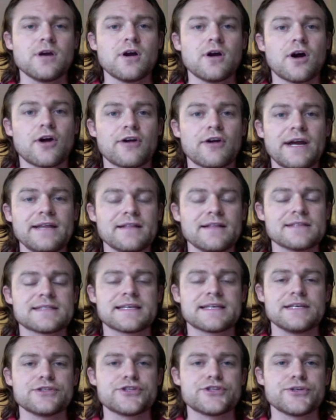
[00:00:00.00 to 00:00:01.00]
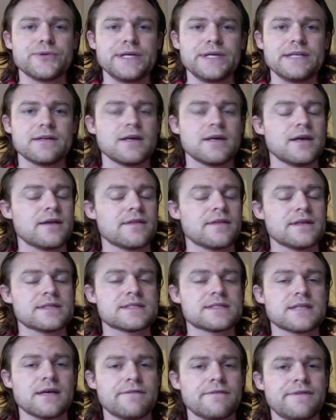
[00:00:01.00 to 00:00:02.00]
Alright, let's get to it.
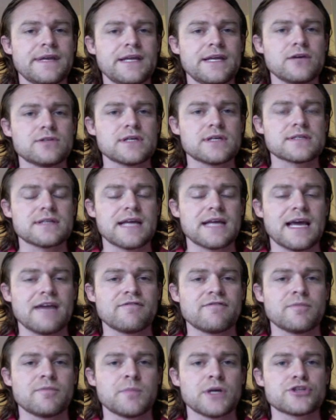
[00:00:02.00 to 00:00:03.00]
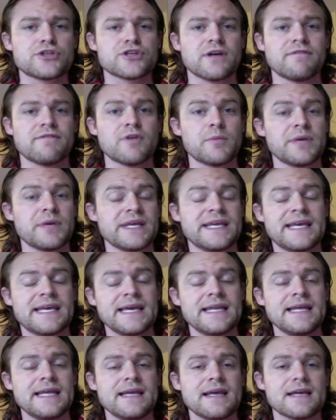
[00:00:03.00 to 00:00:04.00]
This video doesn't have much of a
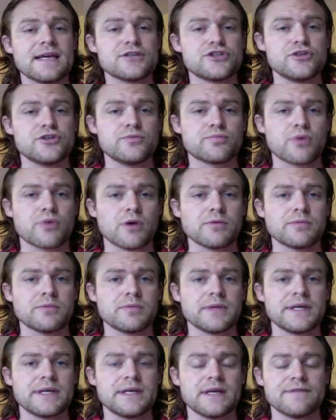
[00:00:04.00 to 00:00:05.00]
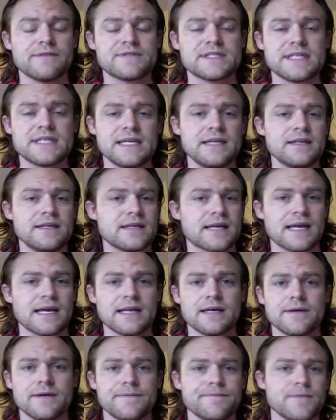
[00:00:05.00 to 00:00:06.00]
beginning, as you probably have seen. It kind
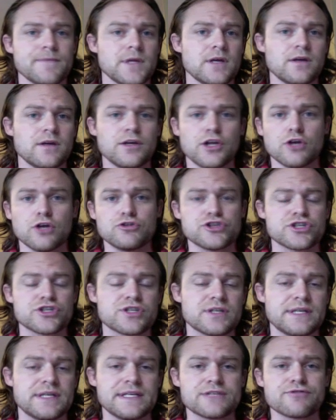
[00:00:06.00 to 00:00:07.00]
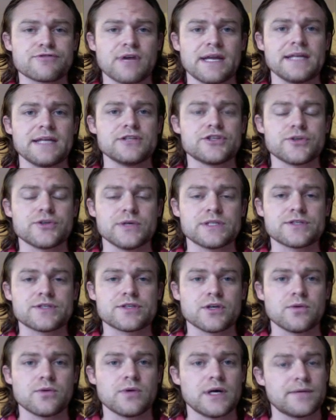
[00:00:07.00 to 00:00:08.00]
of just gets right into it.
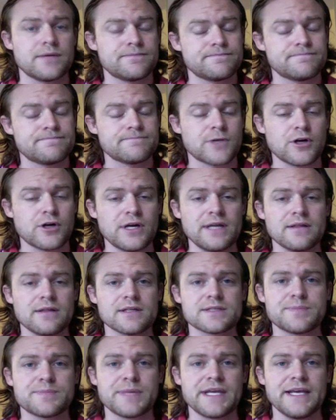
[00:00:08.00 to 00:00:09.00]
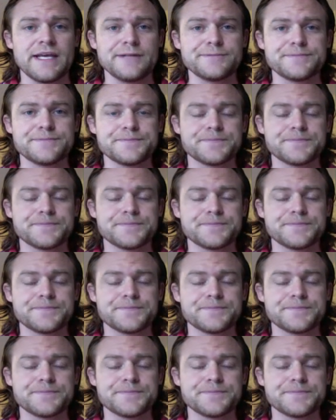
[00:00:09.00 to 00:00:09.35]
So, all right, let's begin.